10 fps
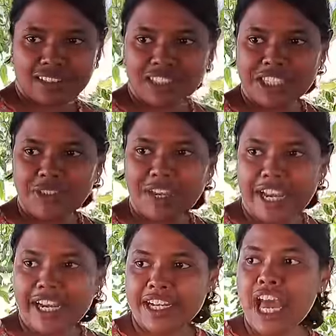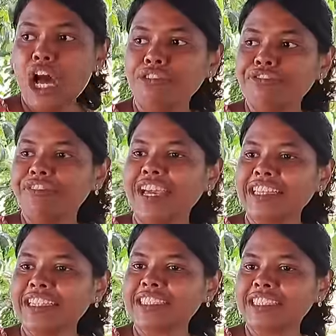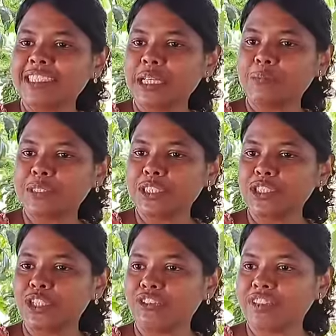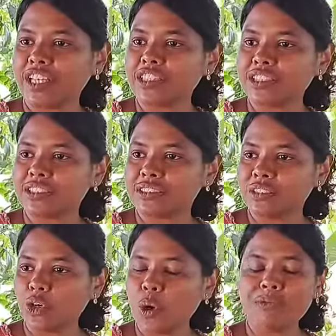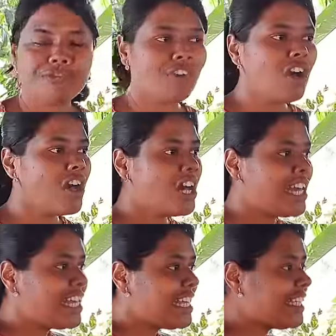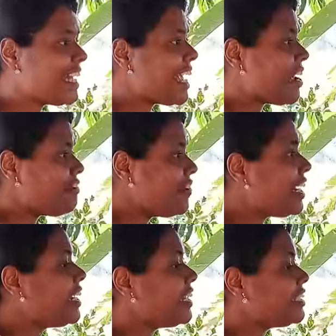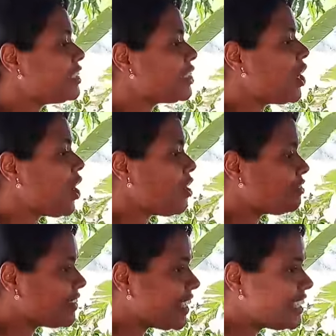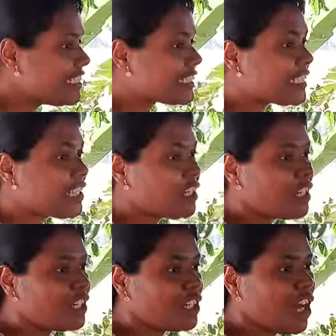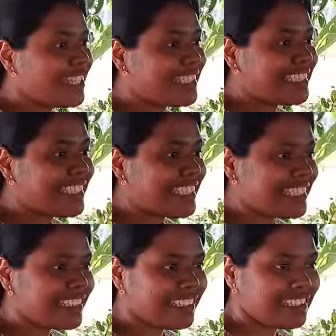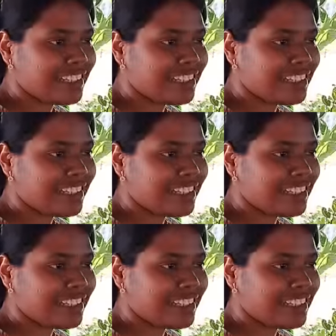That's why now faith is the substance of things hoped for, the evidence of things not seen.